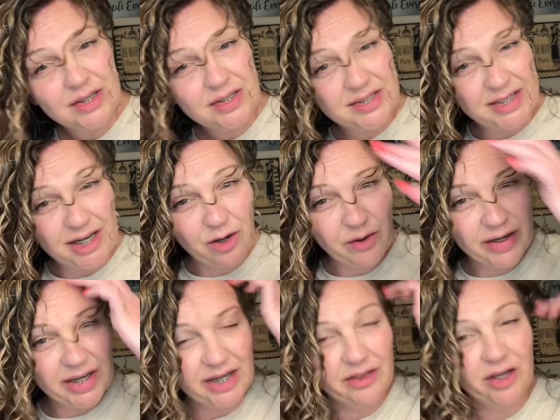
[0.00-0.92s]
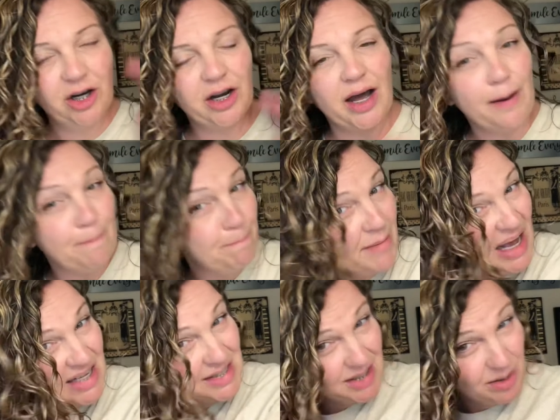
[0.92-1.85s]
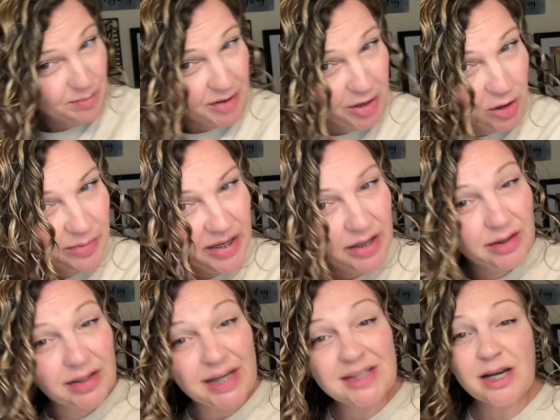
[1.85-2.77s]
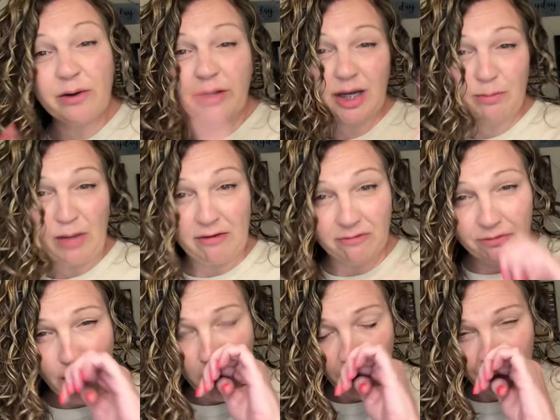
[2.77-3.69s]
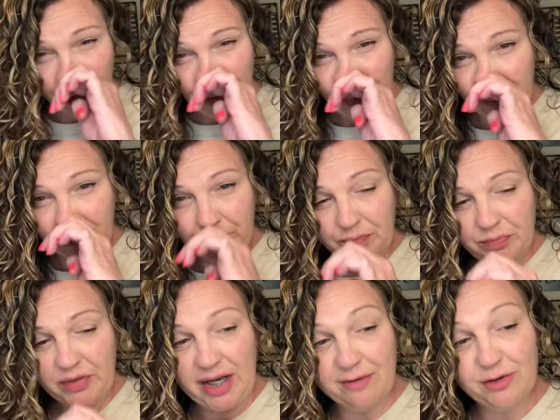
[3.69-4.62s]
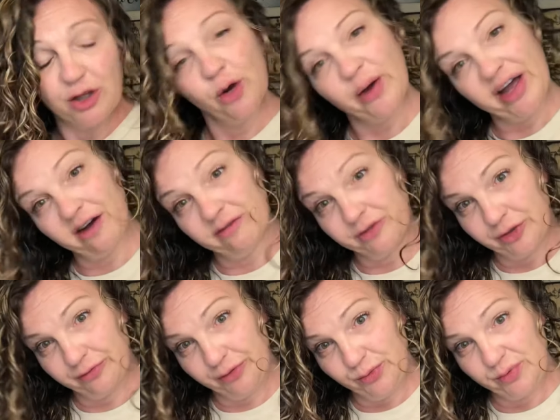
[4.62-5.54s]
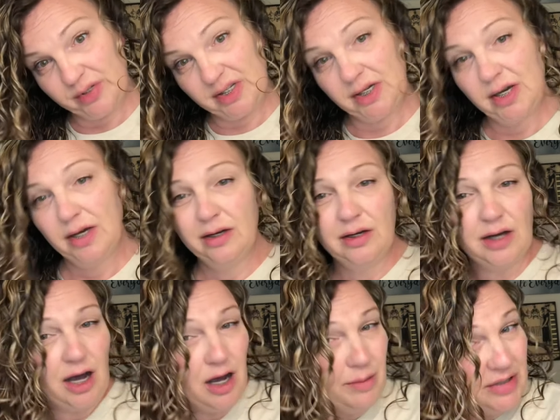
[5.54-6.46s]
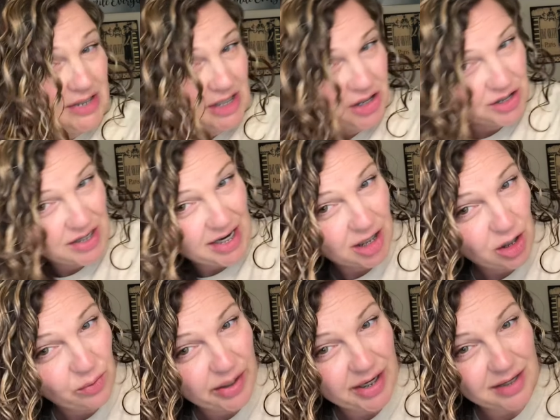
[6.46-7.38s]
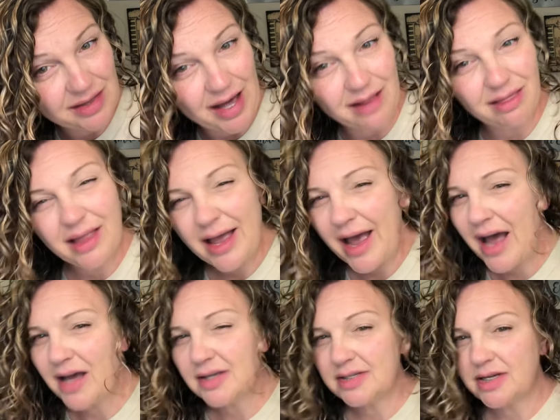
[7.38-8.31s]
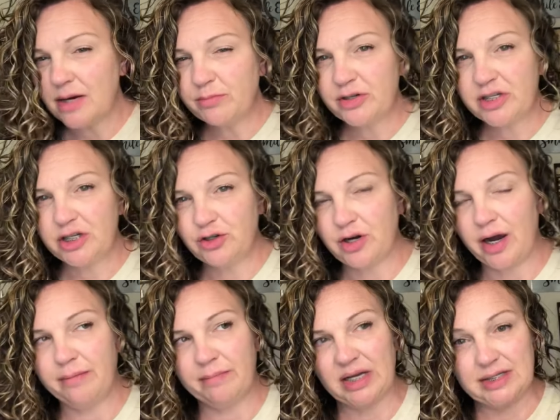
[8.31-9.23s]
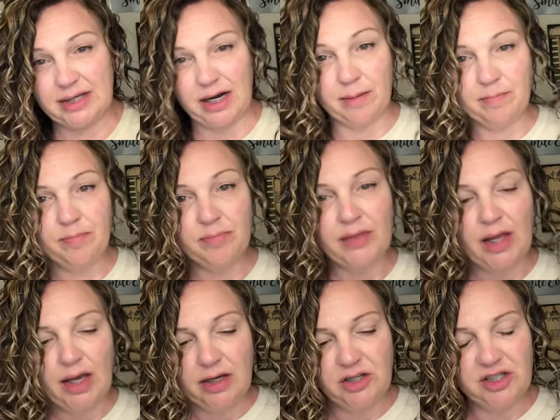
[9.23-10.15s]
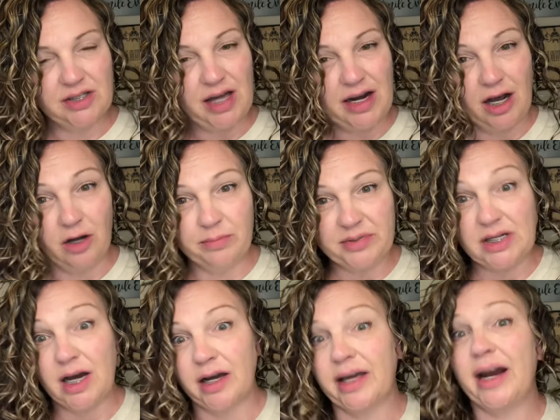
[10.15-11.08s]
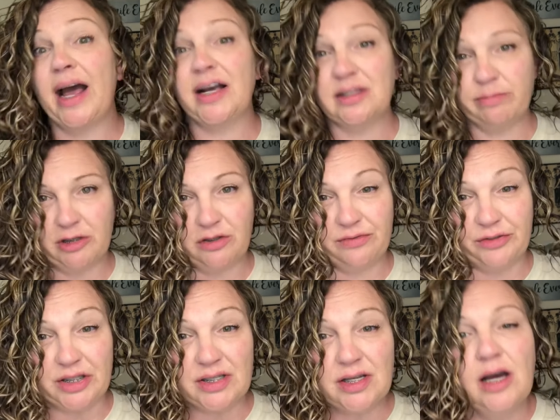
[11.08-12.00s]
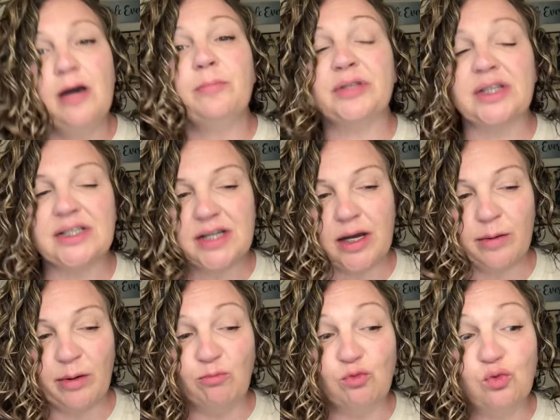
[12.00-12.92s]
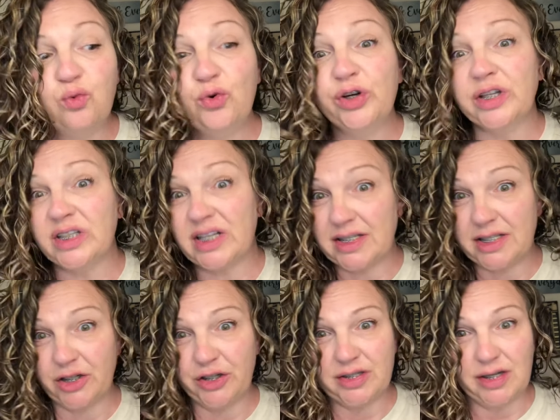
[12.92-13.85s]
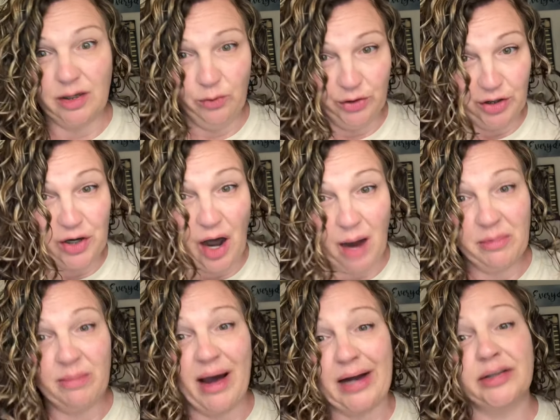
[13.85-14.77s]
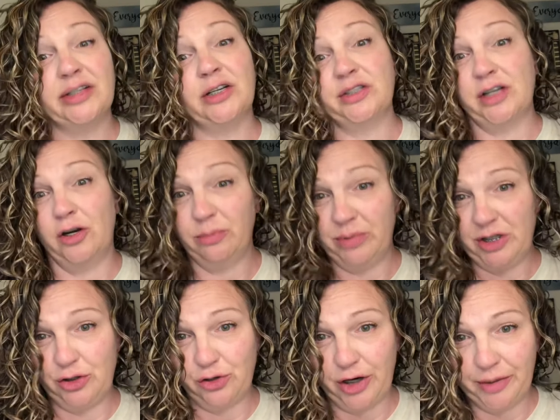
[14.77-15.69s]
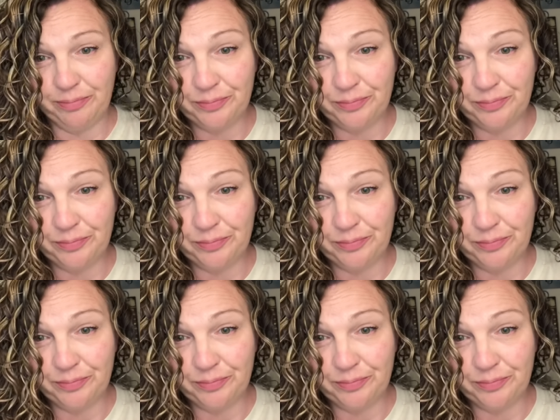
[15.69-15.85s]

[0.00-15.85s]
See how I get in there and kind of mess it up a little bit? That's how I get my volume, even though I hover diffuse. Is I just kind of go in at that last 10% dry and mess it up. Just kind of helps not get as much frizz. But this time I'm really dead serious that I will not be back until it's 100% dry.